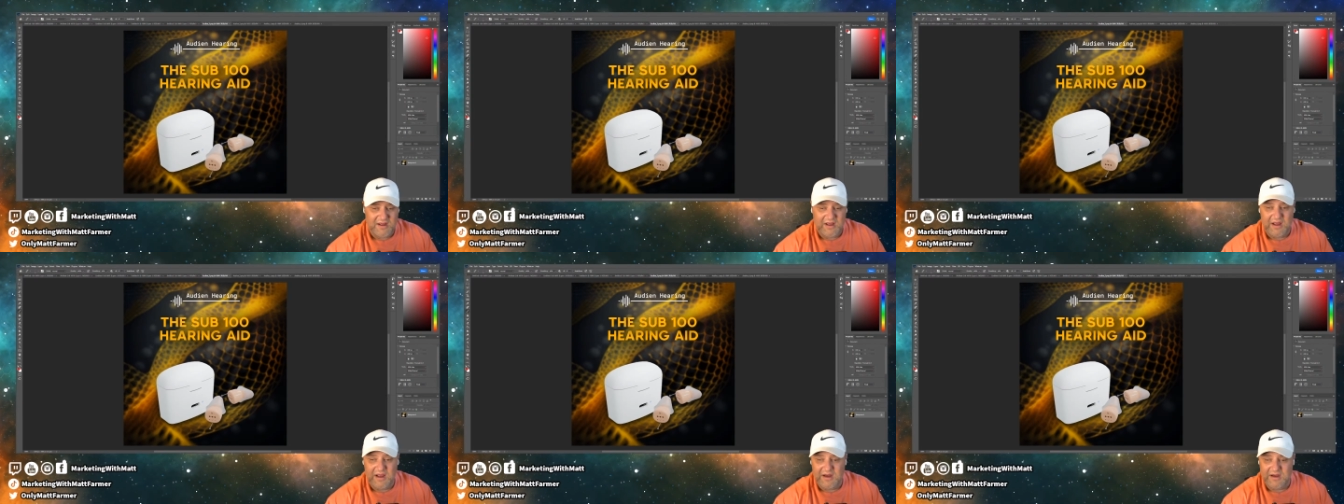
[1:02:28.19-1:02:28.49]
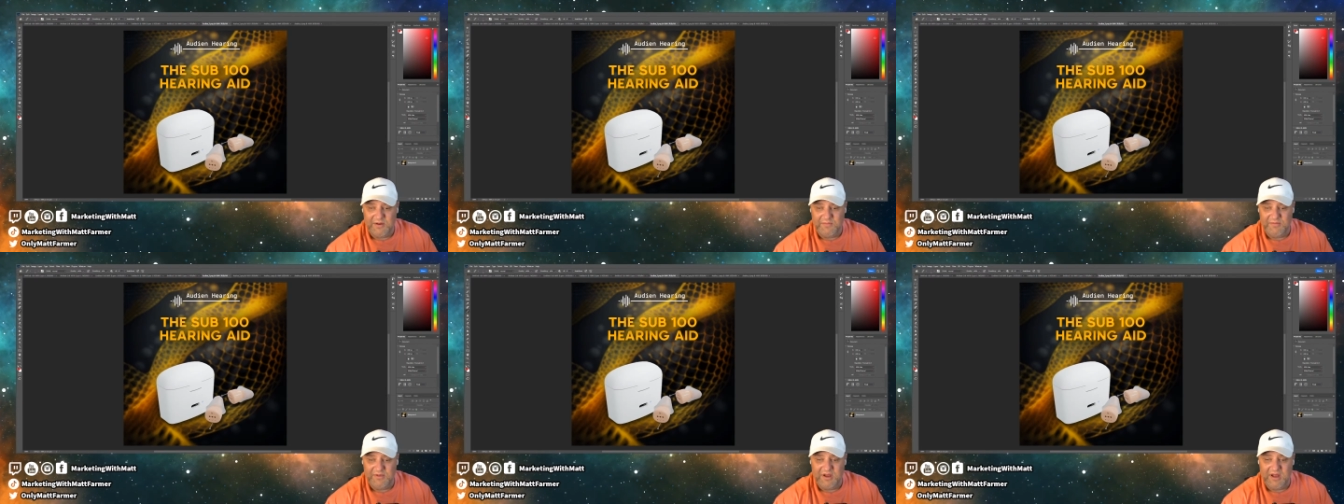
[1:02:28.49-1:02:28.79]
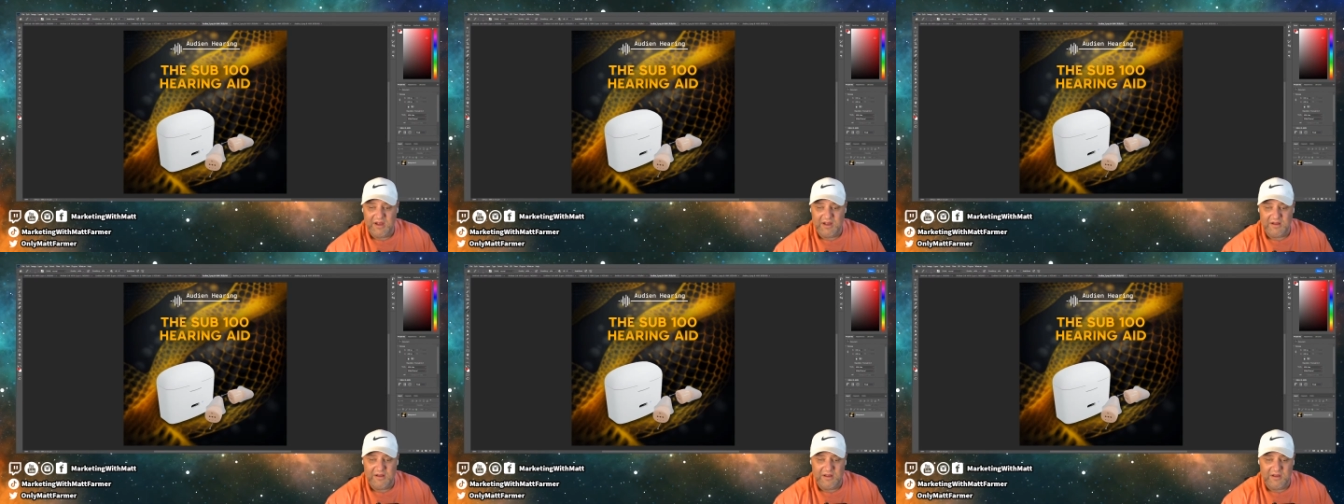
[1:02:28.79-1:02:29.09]
And I'm
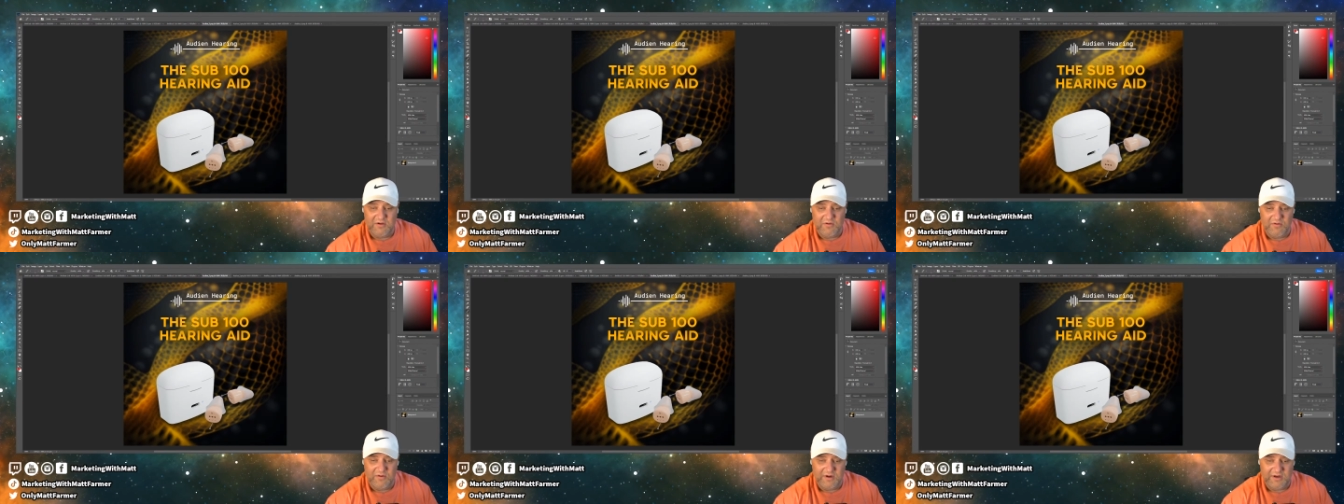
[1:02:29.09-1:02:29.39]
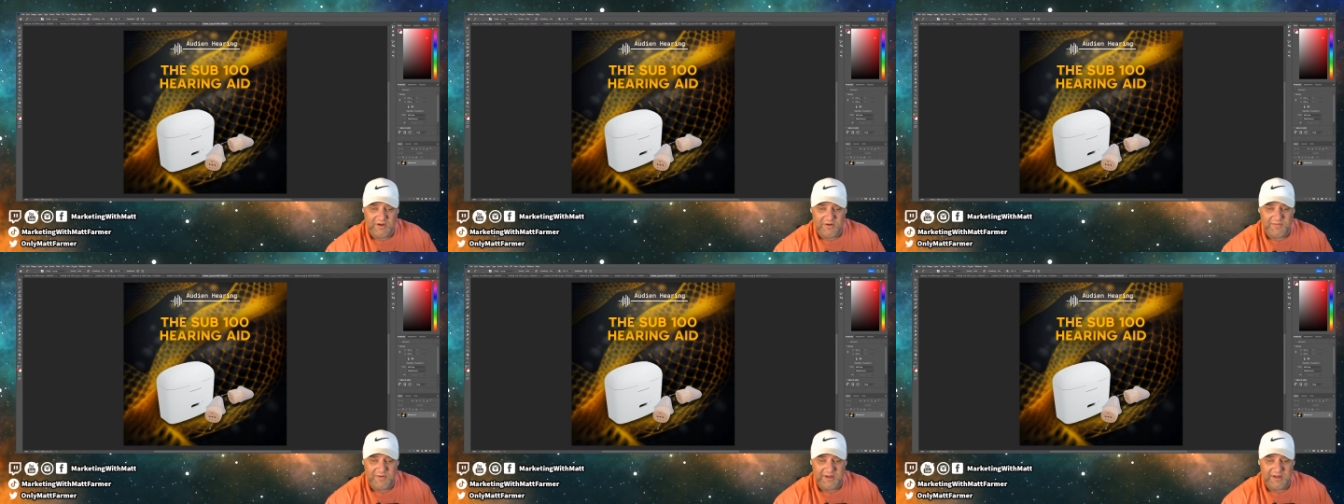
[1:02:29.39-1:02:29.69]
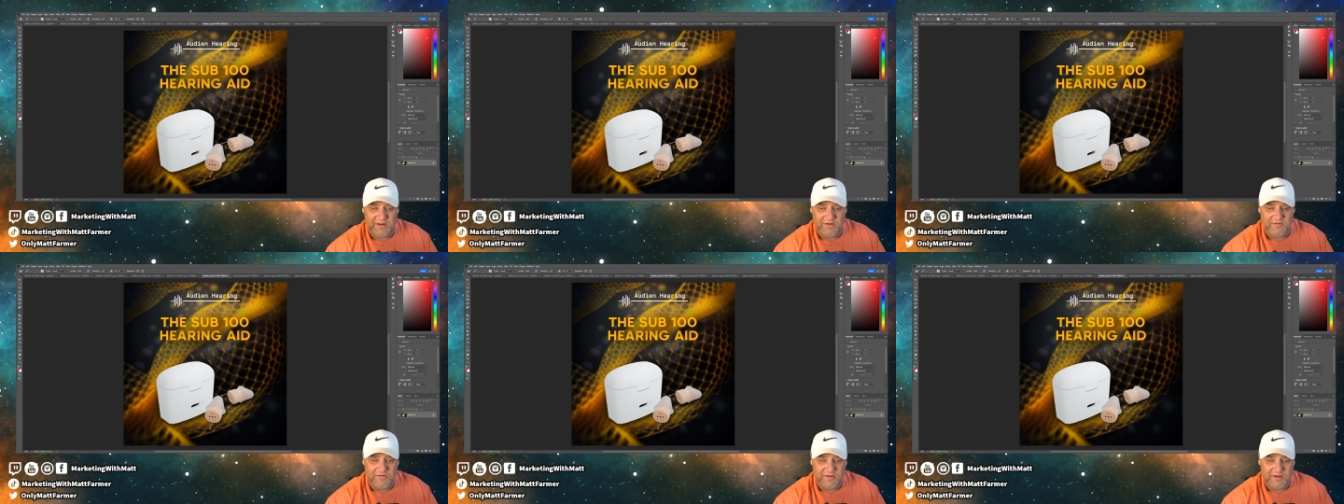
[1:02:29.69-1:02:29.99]
likely going to be
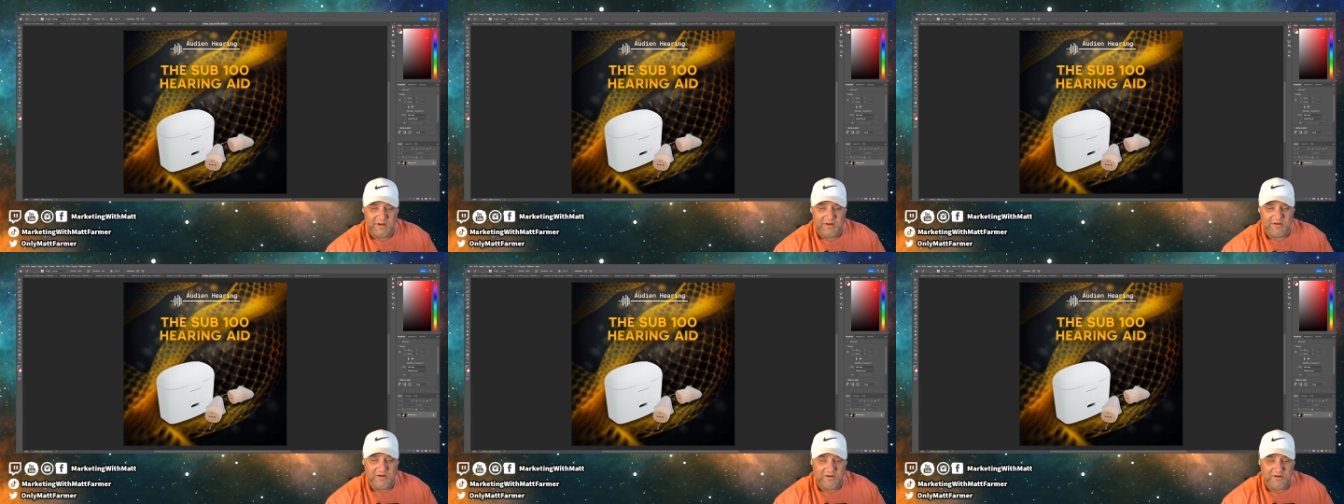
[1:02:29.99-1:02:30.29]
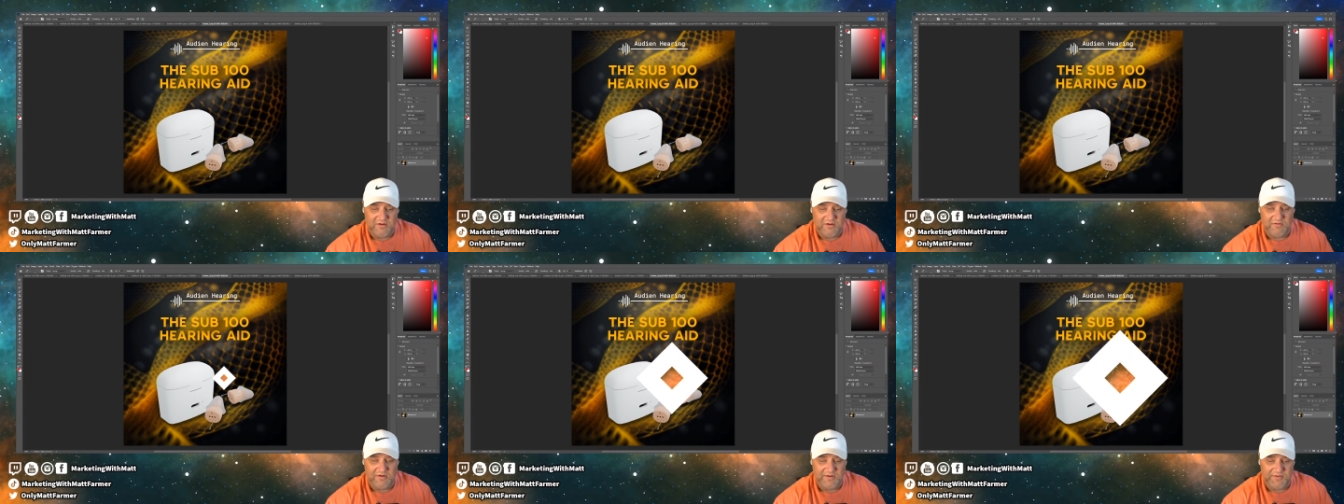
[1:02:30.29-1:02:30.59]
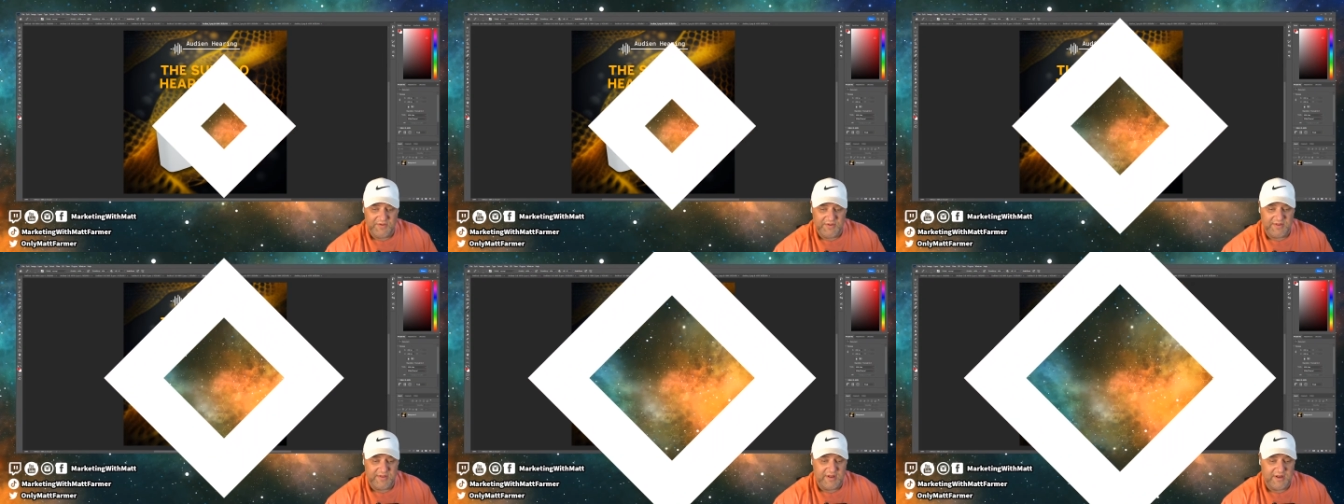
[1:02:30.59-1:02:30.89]
using 2 at
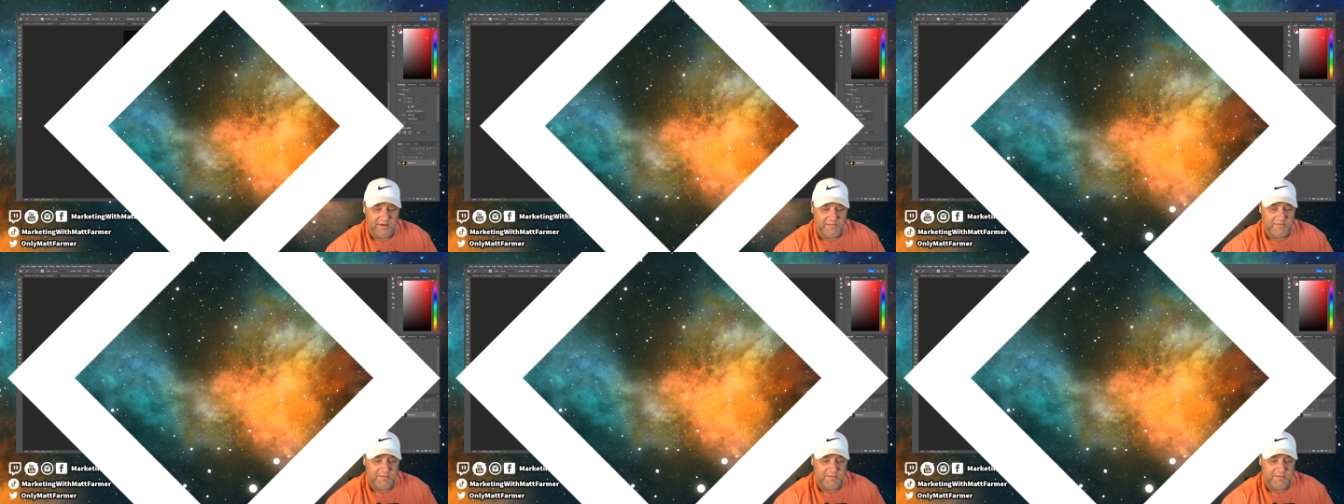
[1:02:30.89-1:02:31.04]
the same